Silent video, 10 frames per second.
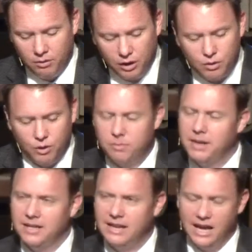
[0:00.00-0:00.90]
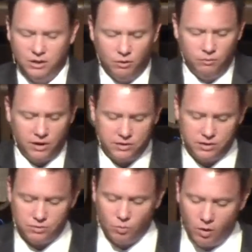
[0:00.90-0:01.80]
Look with me in Daniel
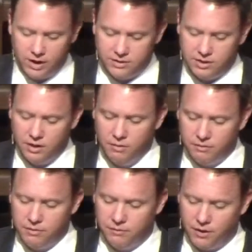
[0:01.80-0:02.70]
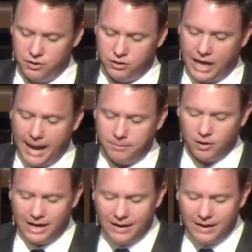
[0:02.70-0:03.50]
verses 1 and 2 of the first chapter.